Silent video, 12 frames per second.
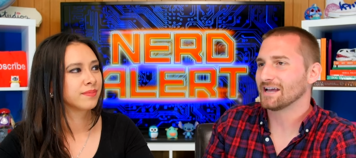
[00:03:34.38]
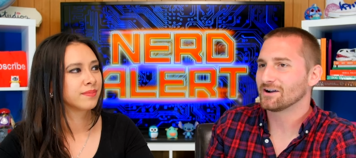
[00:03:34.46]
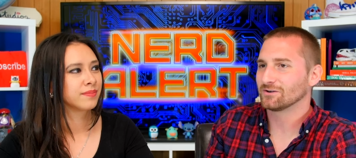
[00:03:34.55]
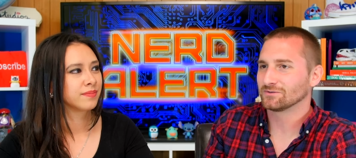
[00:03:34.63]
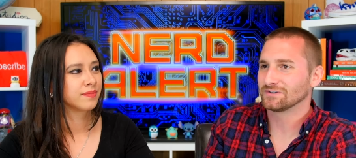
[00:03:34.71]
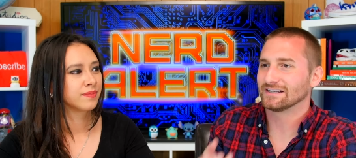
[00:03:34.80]

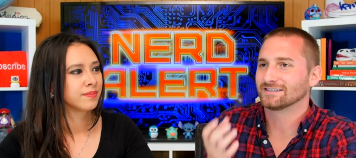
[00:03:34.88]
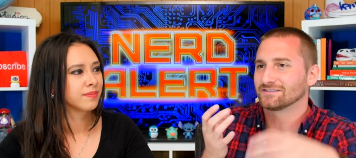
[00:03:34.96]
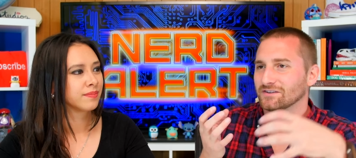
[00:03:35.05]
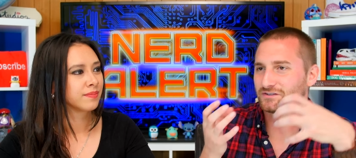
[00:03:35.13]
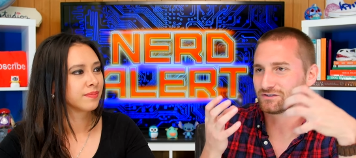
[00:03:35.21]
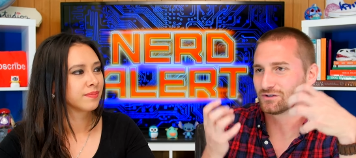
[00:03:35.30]
Speaker 1: sound
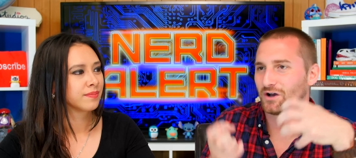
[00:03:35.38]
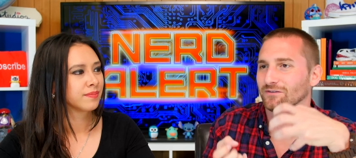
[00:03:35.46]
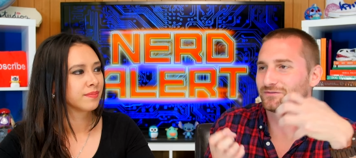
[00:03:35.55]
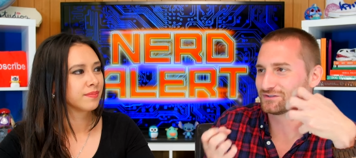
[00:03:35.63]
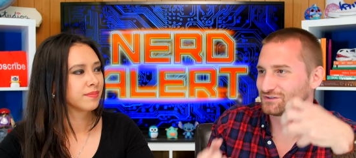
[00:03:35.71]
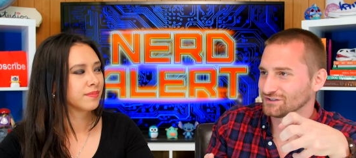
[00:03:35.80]
is the
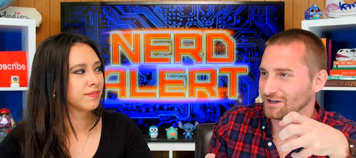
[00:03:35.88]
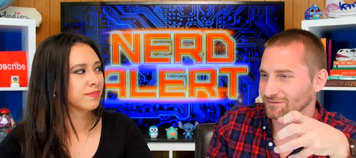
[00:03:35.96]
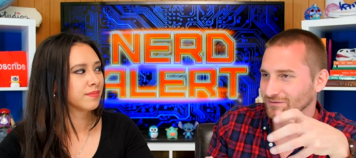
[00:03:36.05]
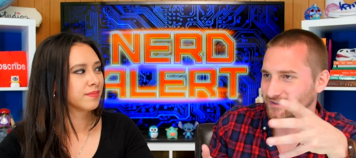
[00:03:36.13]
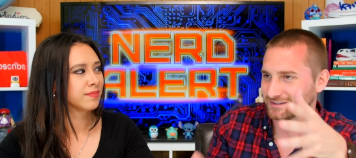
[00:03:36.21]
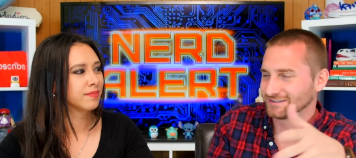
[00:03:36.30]
soft
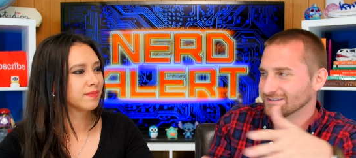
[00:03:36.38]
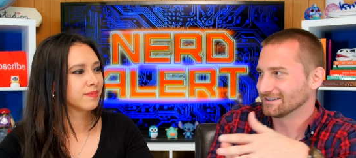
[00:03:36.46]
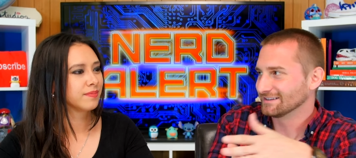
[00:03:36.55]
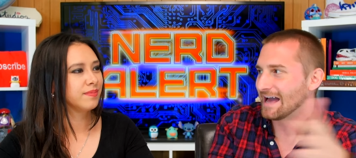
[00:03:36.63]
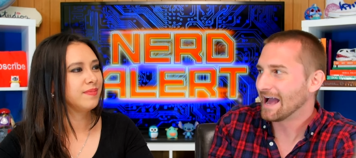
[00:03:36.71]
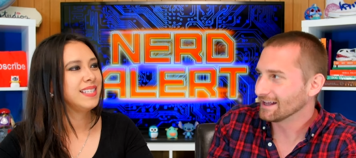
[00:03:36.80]
stuff that
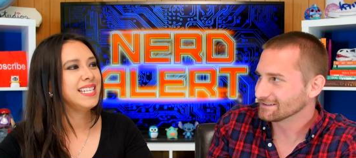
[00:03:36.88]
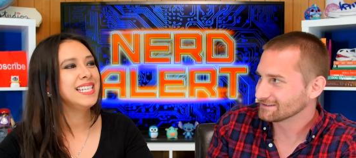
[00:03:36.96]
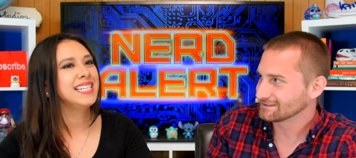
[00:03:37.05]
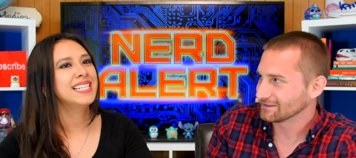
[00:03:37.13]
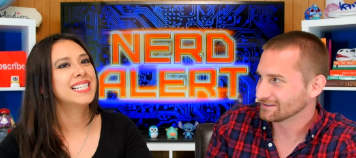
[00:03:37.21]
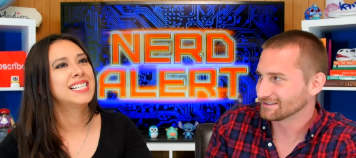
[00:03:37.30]
doesn't last
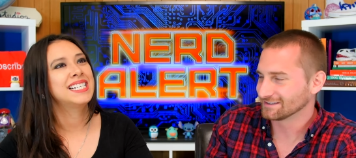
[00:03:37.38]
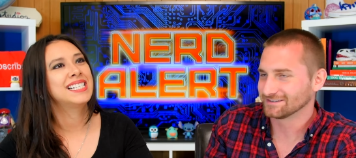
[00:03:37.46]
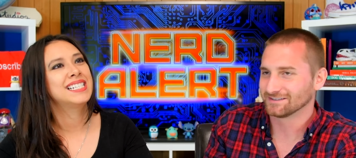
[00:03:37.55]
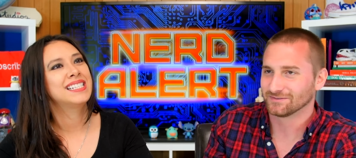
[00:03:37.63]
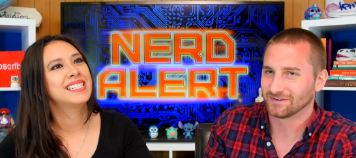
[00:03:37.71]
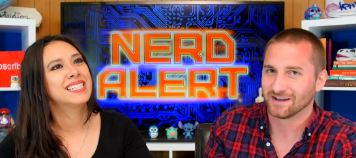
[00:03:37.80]
yeah, the
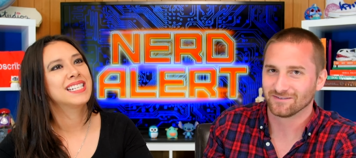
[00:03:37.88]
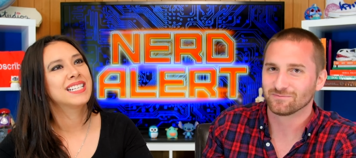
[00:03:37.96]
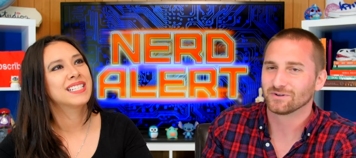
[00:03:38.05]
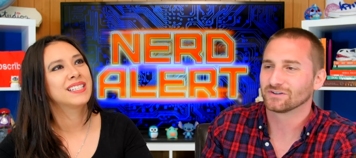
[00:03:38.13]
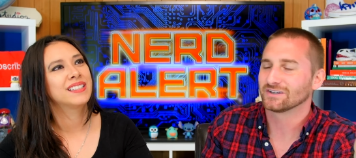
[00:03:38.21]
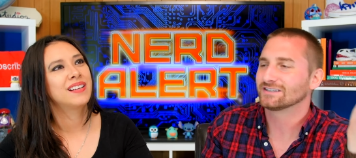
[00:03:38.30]
65
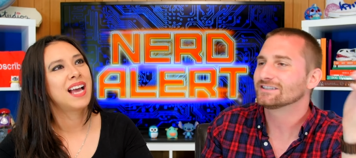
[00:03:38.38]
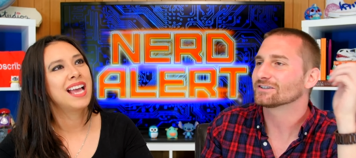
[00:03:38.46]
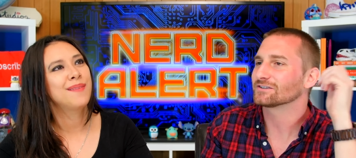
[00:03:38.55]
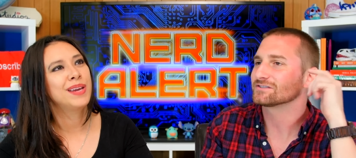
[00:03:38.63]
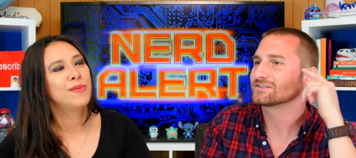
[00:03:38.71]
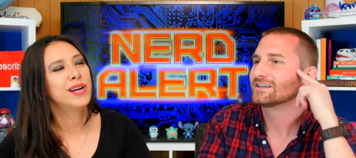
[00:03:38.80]
million
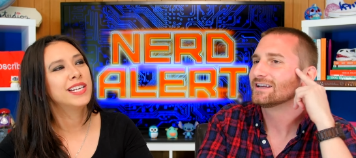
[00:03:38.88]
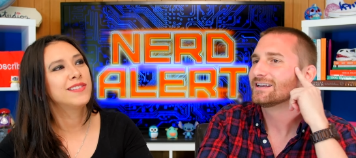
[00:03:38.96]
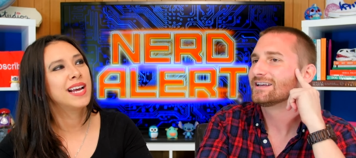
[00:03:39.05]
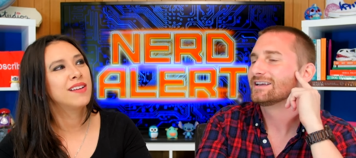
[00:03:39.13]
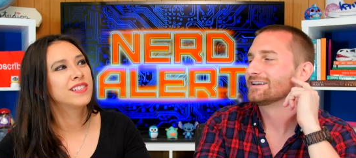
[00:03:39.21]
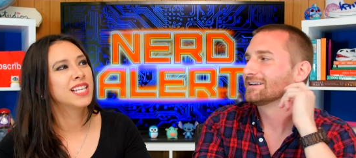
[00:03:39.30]
years. I mean,
Speaker 2: we
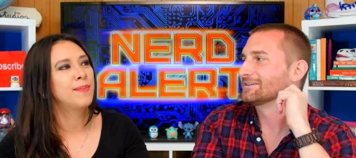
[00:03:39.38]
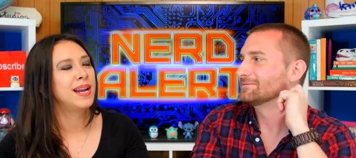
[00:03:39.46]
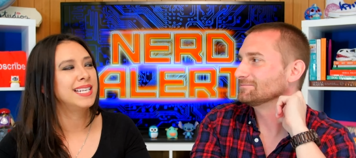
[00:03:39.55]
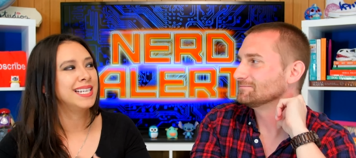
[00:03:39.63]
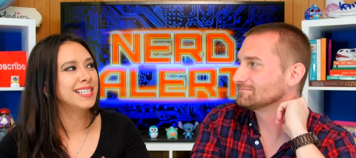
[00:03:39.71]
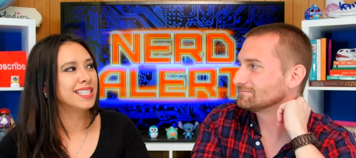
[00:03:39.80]
do have some
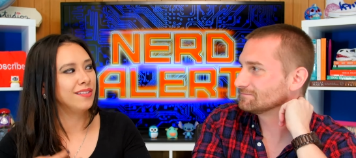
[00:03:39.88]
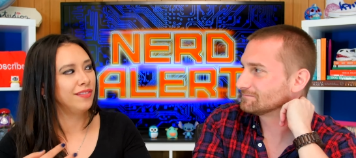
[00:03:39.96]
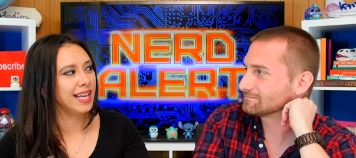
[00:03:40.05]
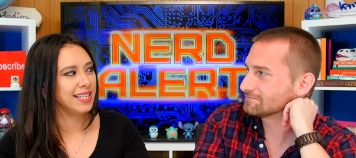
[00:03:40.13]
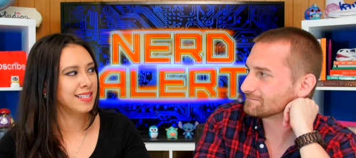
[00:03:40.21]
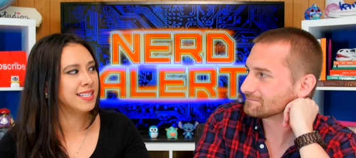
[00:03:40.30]
ideas
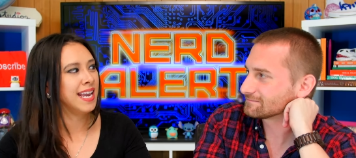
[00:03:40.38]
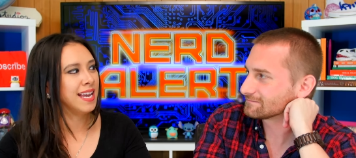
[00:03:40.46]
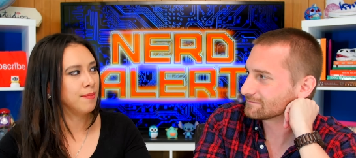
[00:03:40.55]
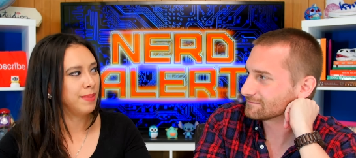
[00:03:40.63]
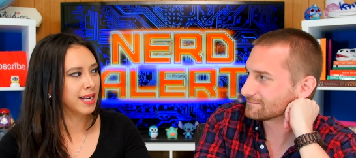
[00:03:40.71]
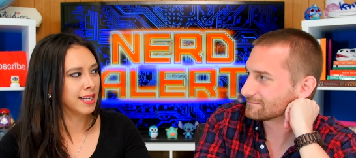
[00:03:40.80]
of like
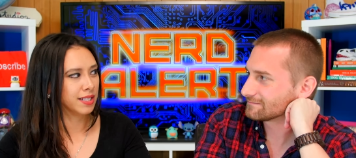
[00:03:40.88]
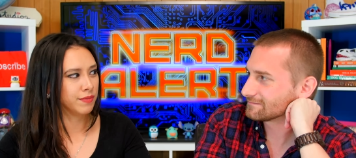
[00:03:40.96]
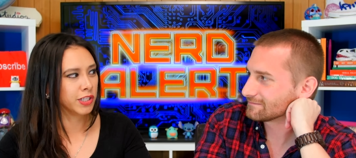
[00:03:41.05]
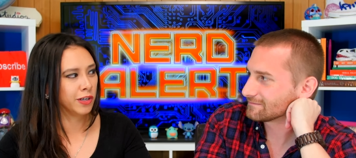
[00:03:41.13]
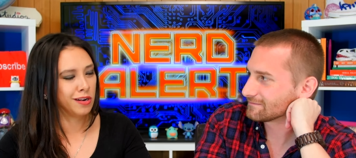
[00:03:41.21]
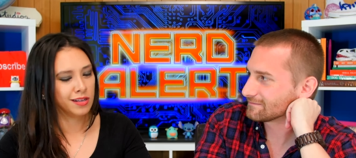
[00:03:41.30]
skin because
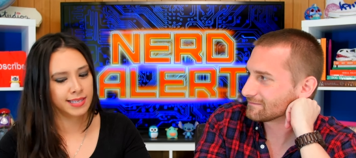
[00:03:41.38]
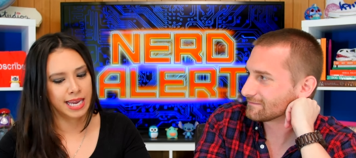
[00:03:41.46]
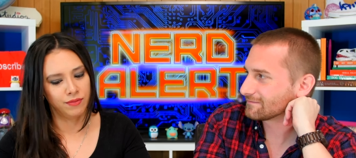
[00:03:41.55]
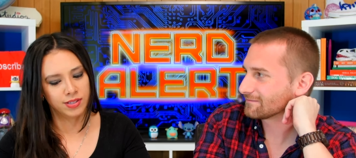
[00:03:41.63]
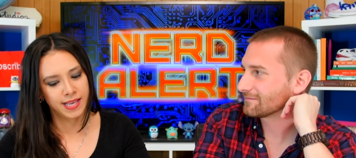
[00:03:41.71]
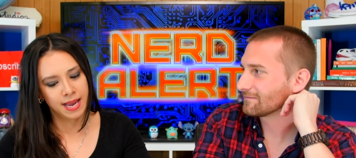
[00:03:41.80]
of certain
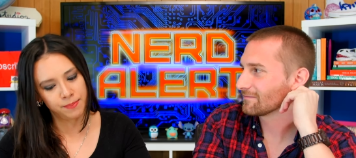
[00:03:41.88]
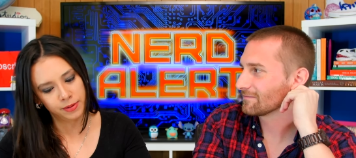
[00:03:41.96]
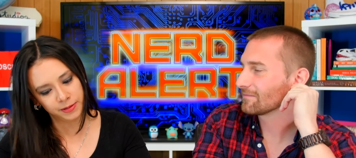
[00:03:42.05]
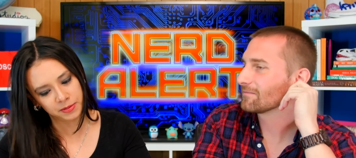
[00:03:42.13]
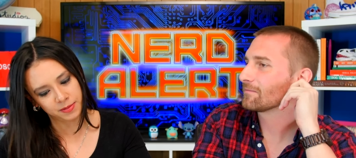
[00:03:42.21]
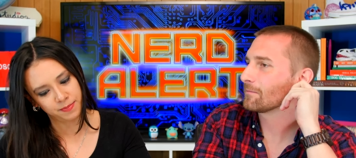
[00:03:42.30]
saved
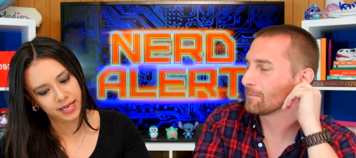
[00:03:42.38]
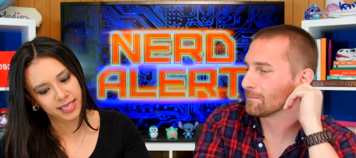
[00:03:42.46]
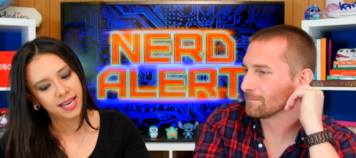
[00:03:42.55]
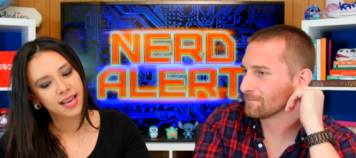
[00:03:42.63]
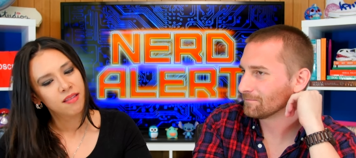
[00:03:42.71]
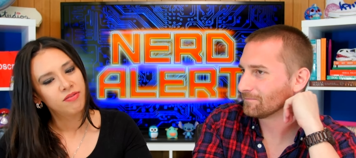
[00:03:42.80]
samples, but
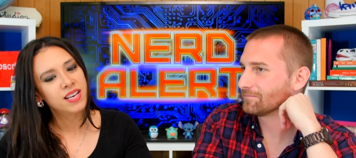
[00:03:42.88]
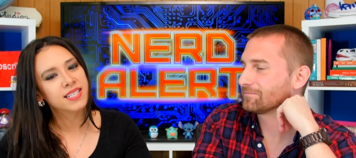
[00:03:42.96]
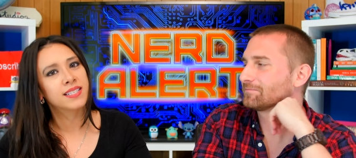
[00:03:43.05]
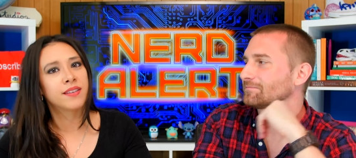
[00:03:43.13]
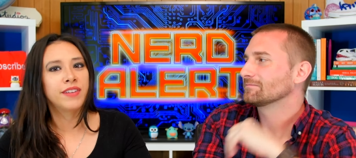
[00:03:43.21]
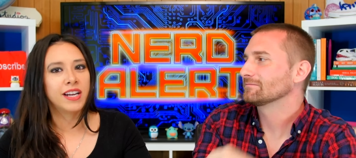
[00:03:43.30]
mm-hmm.
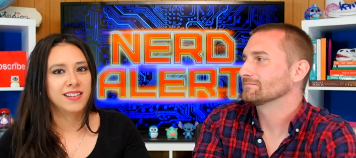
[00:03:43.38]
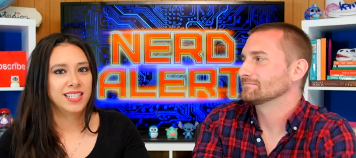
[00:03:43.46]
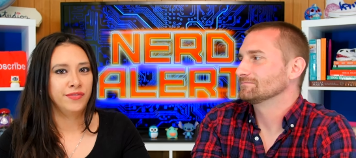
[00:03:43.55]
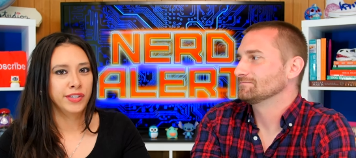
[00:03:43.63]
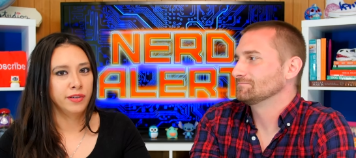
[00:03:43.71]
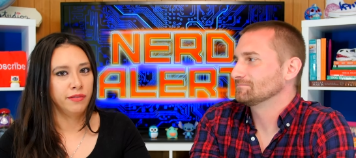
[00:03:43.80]
this is a very
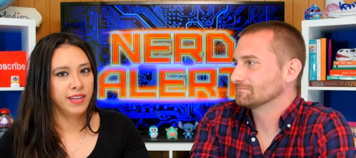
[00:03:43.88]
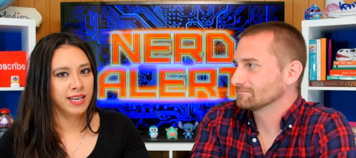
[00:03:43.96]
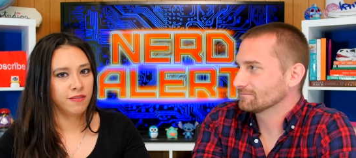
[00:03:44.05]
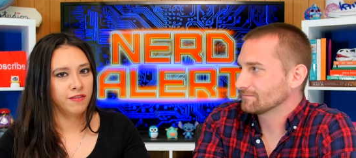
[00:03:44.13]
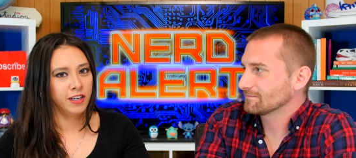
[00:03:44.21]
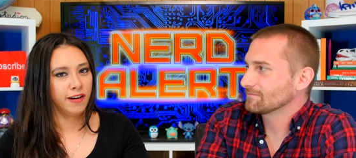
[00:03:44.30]
difficult
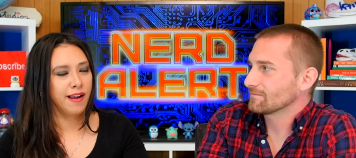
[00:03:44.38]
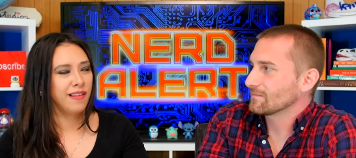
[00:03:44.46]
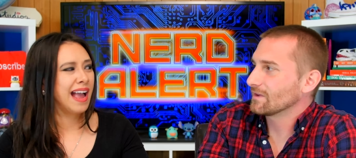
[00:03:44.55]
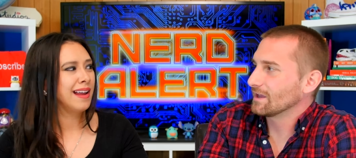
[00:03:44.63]
thing to figure out.